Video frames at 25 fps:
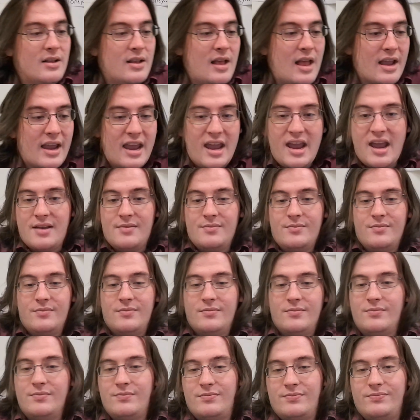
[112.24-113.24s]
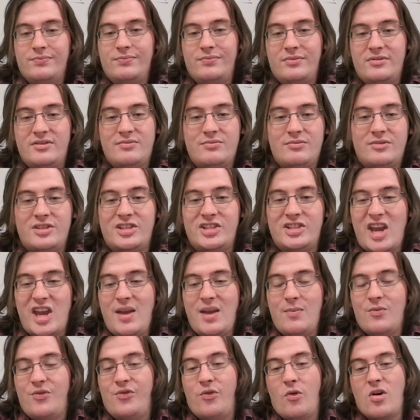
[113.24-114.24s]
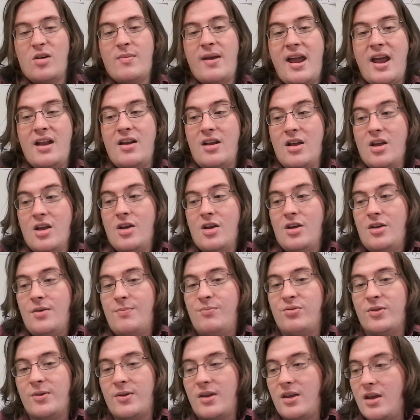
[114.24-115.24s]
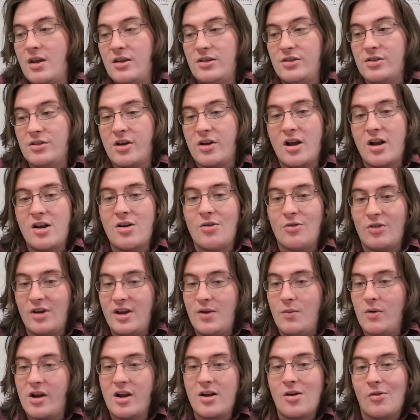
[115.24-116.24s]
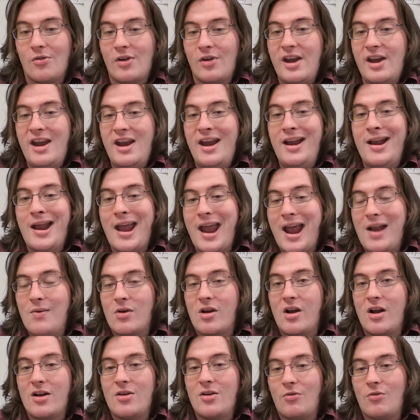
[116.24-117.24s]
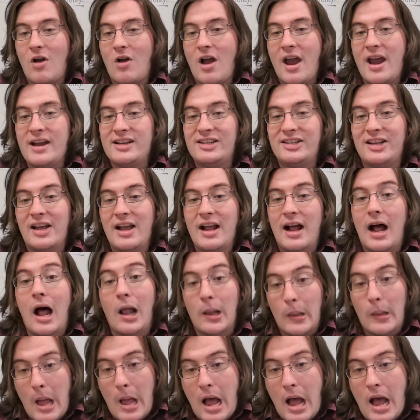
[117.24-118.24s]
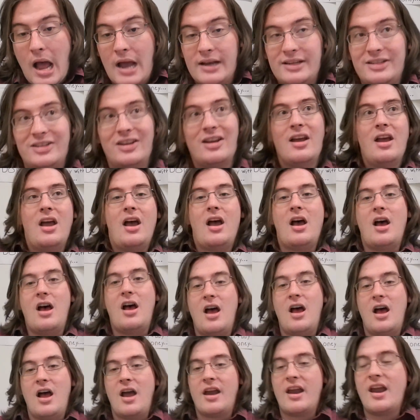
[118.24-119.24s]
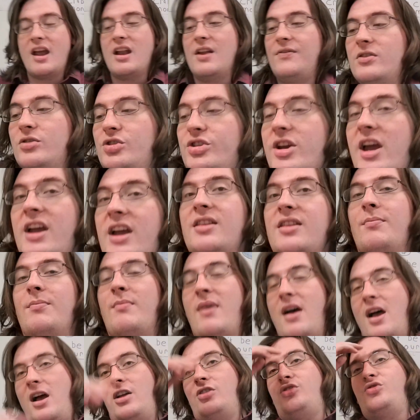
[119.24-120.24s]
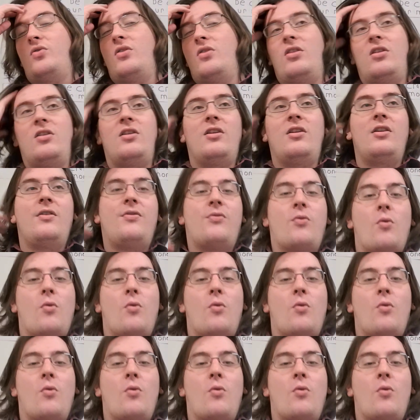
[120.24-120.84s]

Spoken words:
Again, same format. You're gonna read. We're gonna read and we're gonna write a lot. Again, if you check the module